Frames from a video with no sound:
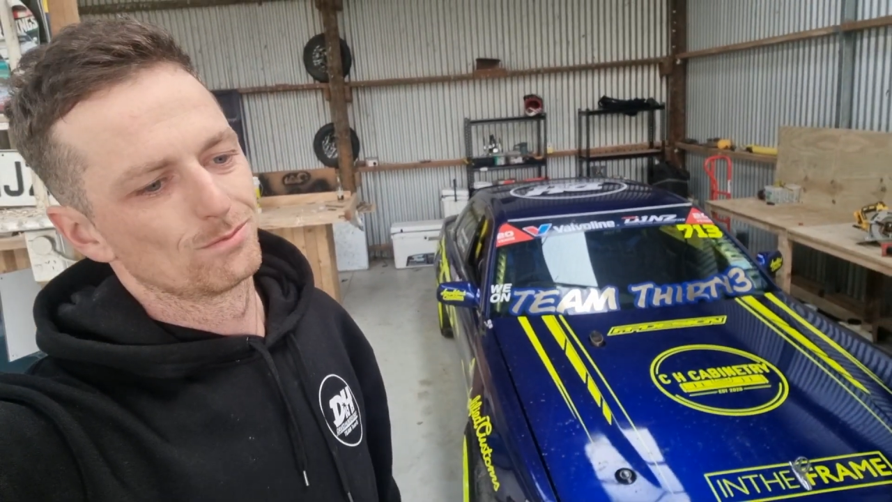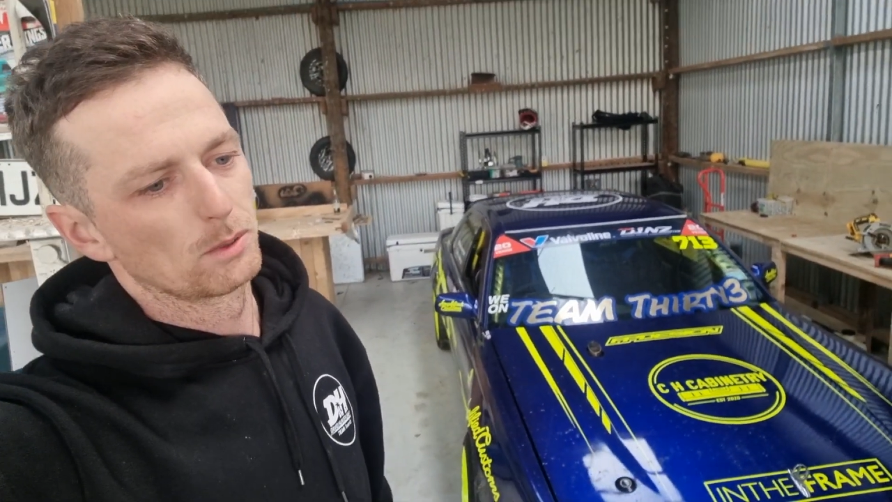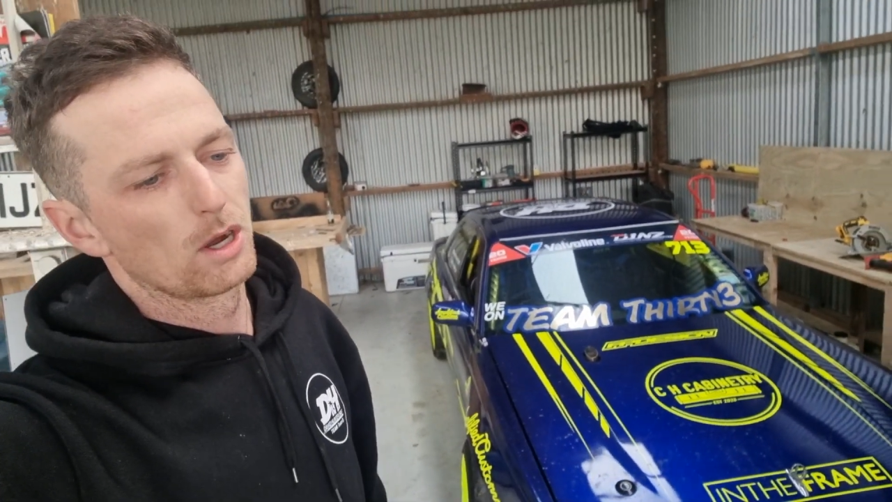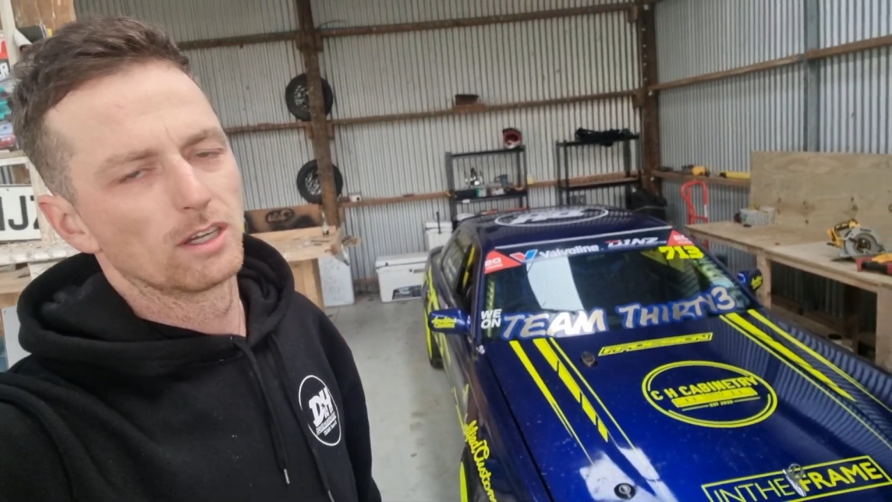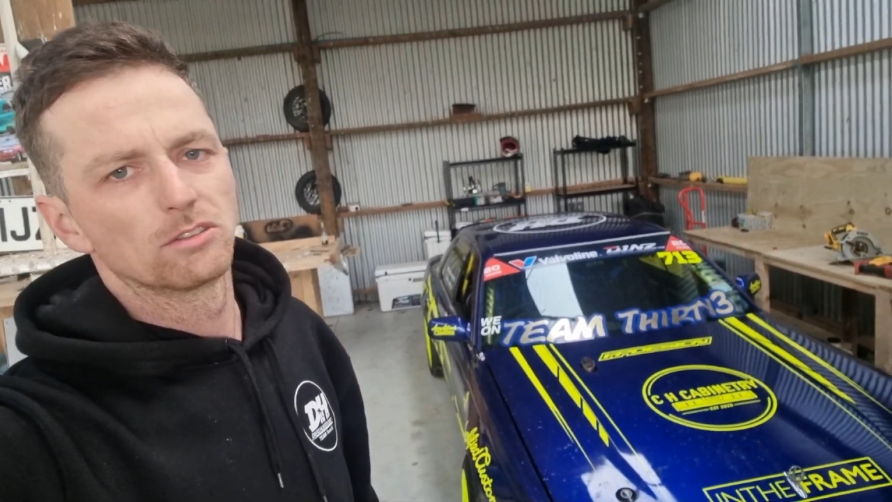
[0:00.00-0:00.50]

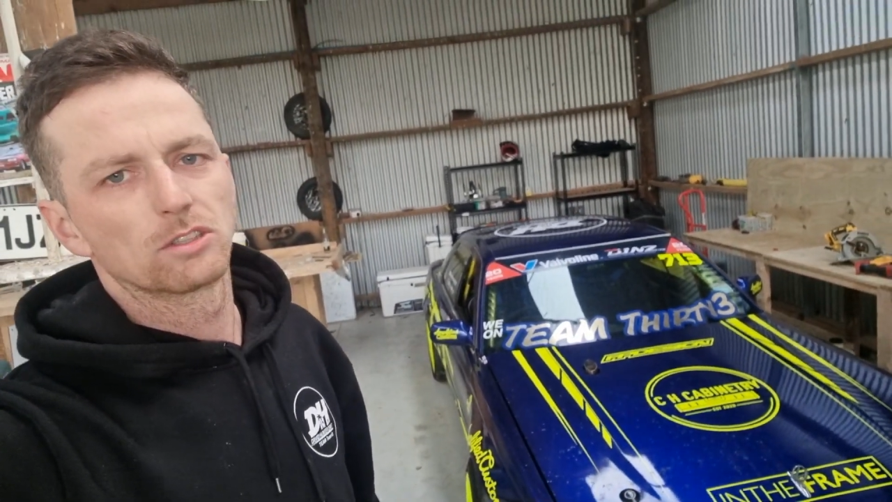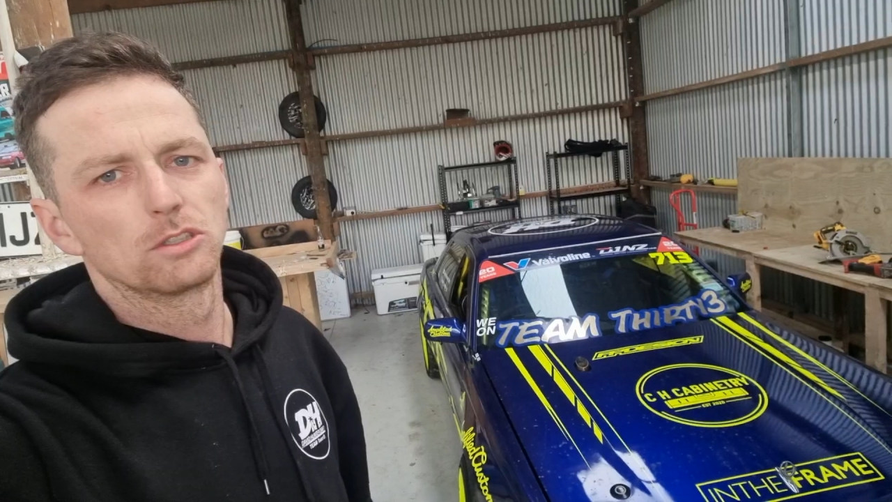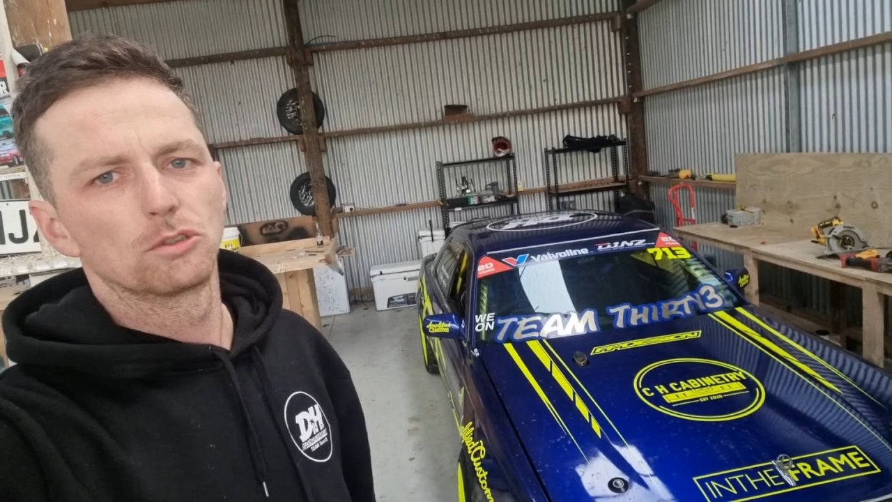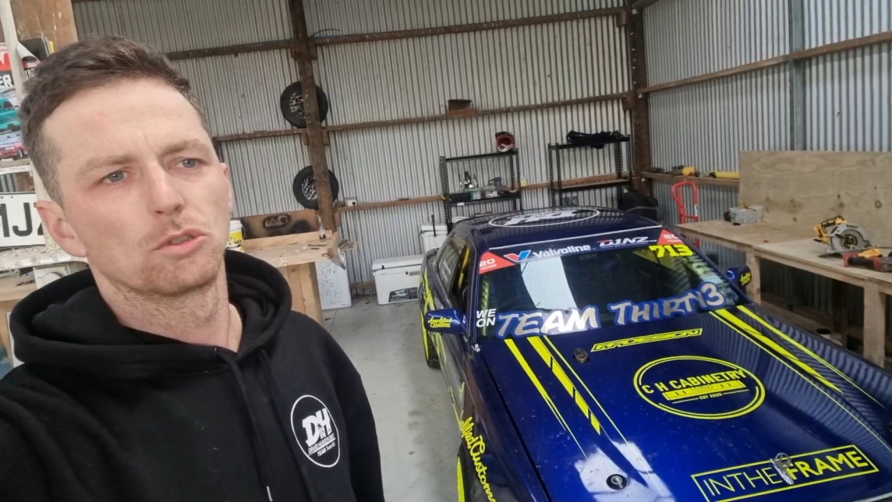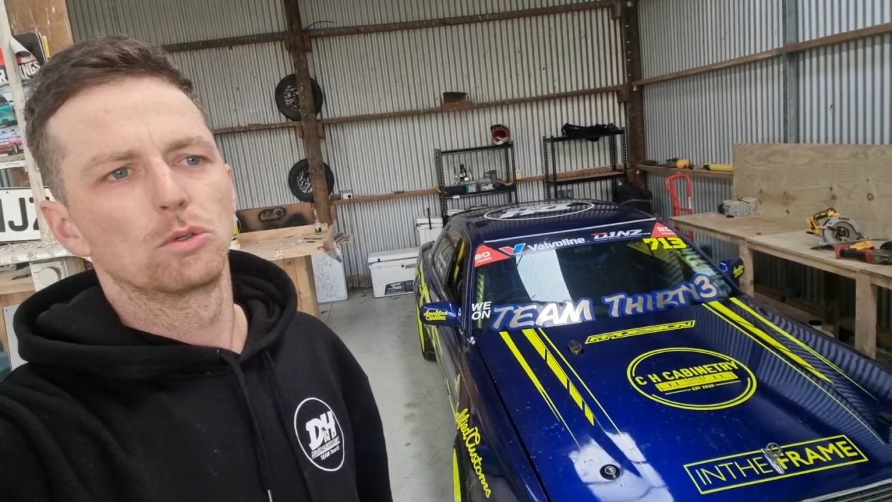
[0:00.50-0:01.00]
behind
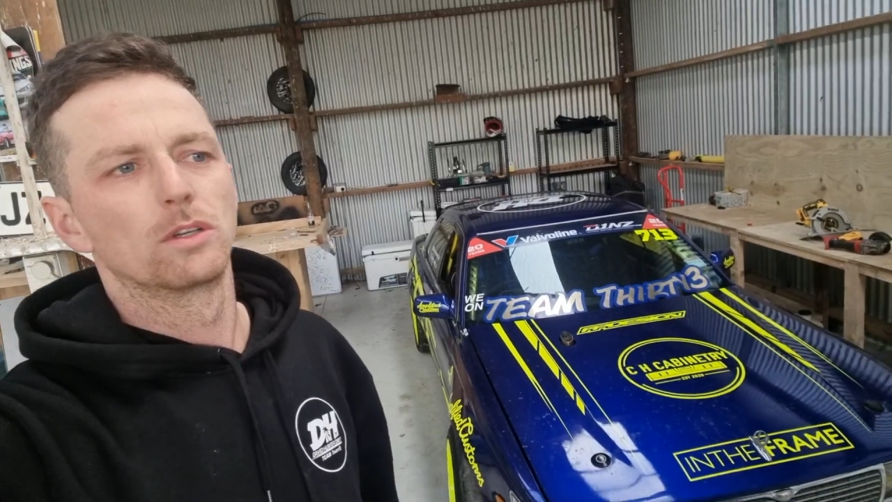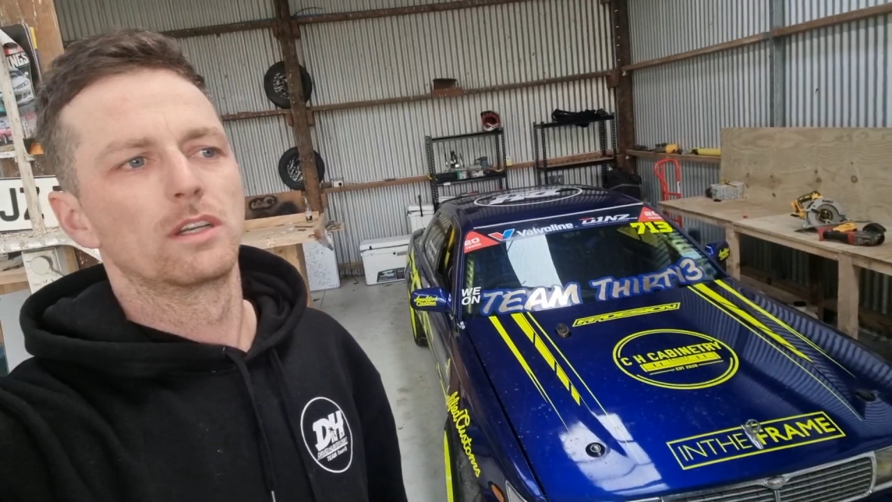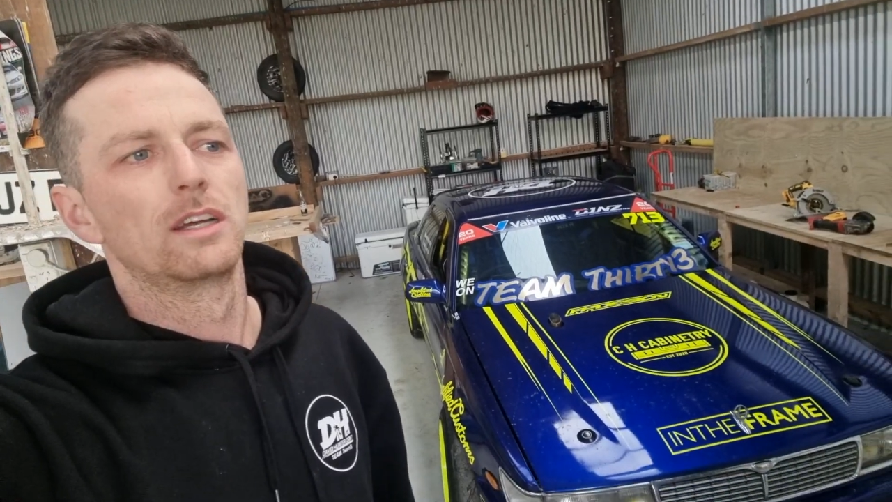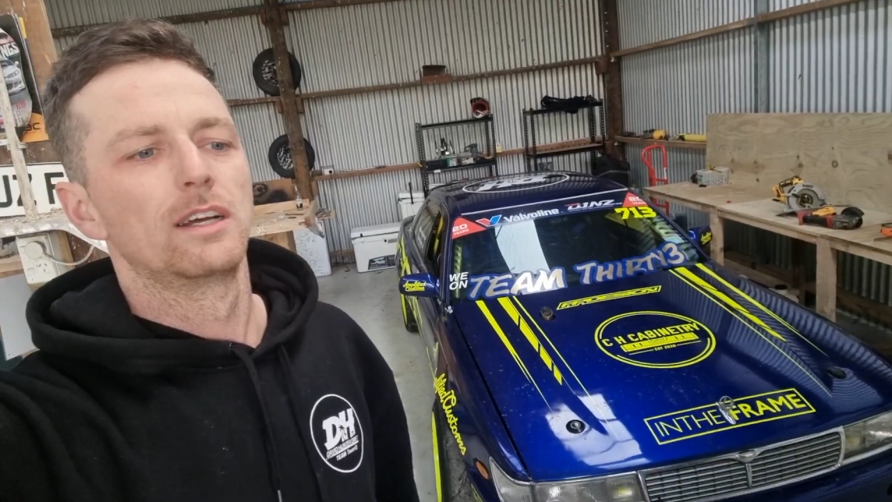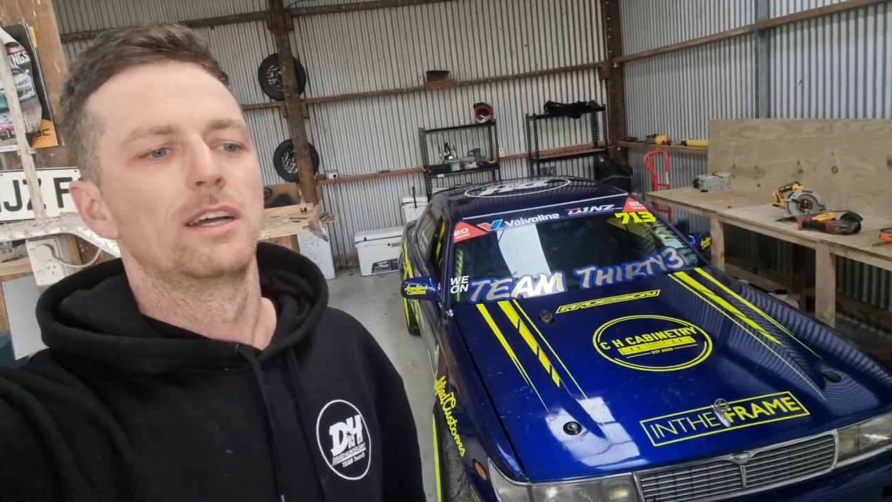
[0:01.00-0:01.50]
schedule, and